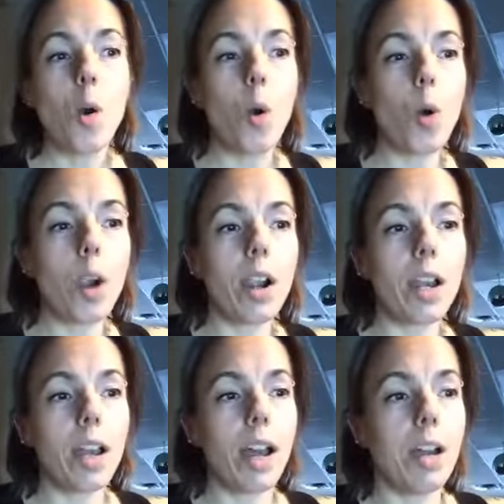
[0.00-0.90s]
or
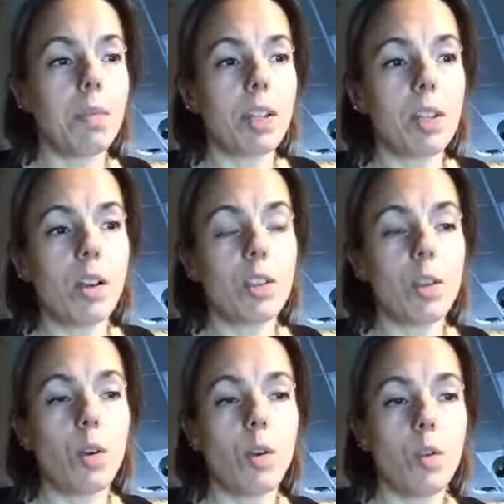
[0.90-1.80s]
um, there's
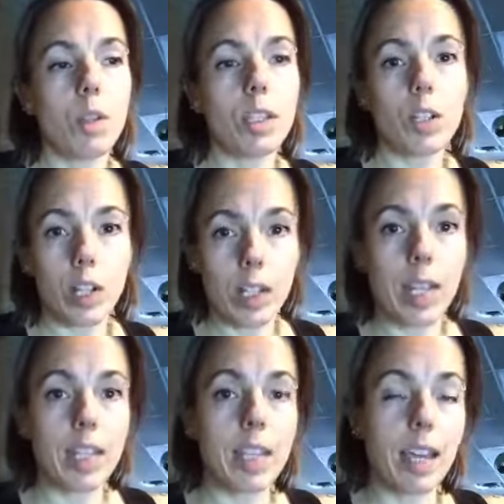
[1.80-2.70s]
also certain
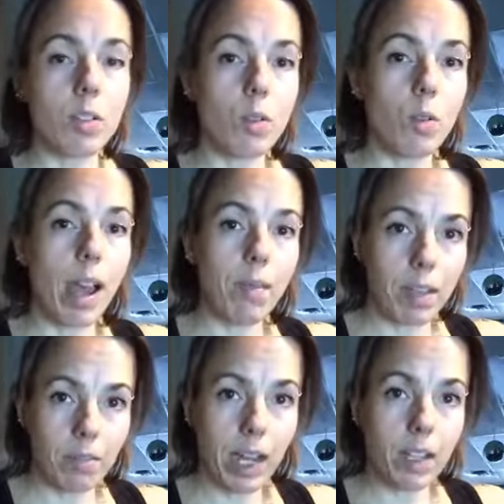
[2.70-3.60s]
scents that do have
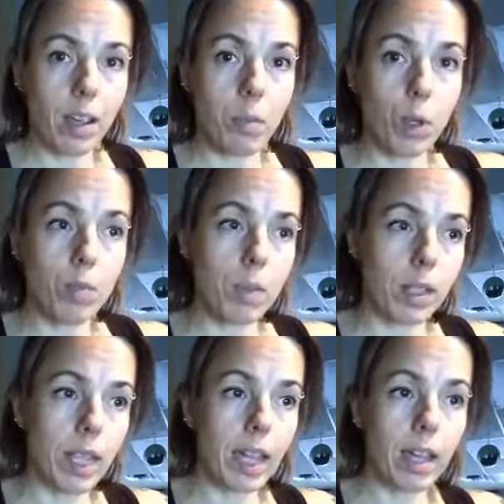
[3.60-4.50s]
that effect on most
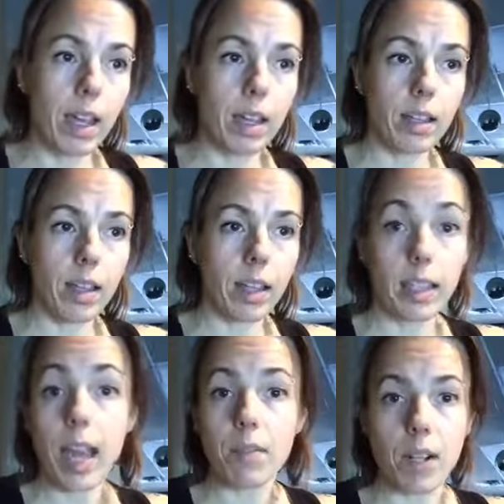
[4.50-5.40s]
people like uh, uh,
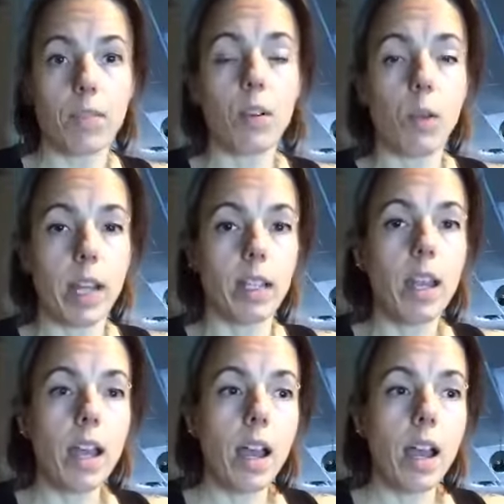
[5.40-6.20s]
lavender for one